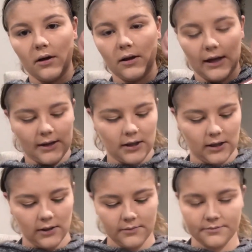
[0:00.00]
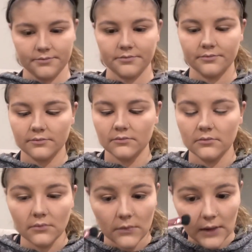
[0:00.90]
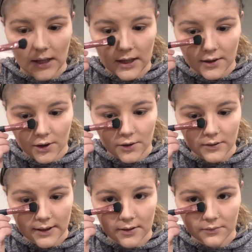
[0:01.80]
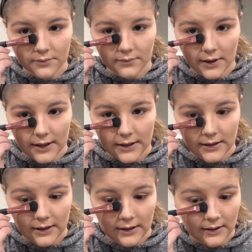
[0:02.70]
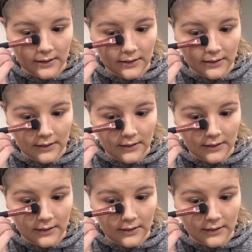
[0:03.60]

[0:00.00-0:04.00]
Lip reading: lighter color, and I go like right in here